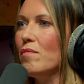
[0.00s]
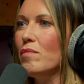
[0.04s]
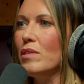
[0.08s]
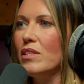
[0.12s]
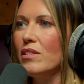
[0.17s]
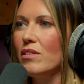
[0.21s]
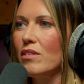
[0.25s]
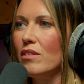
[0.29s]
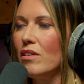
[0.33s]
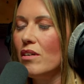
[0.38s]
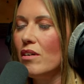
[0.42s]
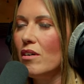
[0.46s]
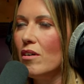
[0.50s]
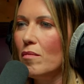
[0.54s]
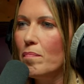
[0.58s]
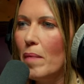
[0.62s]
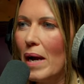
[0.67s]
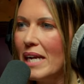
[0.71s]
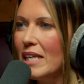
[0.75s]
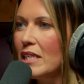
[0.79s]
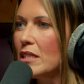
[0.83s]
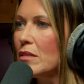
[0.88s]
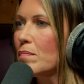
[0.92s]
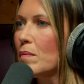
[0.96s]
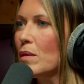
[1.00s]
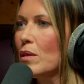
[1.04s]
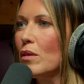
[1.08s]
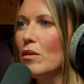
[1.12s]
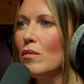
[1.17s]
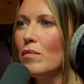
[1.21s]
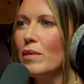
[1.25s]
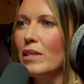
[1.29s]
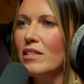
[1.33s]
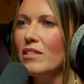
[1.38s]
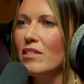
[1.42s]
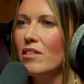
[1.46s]
we saw
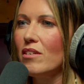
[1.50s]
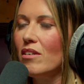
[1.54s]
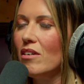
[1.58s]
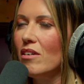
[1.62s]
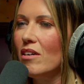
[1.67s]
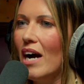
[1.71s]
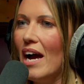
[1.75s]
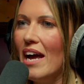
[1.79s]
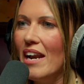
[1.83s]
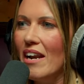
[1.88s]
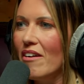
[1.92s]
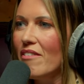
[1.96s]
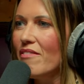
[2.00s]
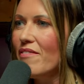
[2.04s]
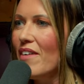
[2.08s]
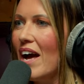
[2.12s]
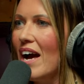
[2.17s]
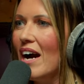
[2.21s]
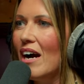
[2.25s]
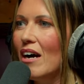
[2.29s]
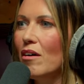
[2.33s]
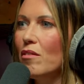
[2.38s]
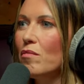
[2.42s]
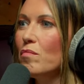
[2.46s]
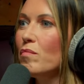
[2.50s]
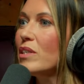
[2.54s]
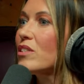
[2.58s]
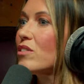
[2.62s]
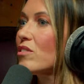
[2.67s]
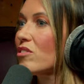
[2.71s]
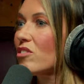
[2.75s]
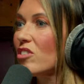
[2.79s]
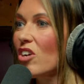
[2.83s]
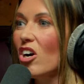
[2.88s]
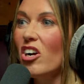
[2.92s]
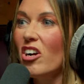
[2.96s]
baseball, we saw NFL, and we
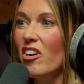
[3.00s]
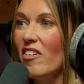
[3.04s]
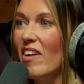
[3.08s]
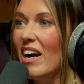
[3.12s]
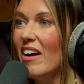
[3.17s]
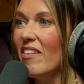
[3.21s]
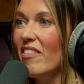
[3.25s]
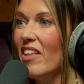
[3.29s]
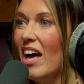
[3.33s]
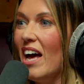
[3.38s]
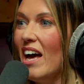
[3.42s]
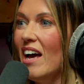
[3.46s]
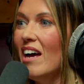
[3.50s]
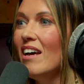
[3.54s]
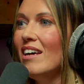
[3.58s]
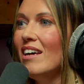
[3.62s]
saw soccer out there.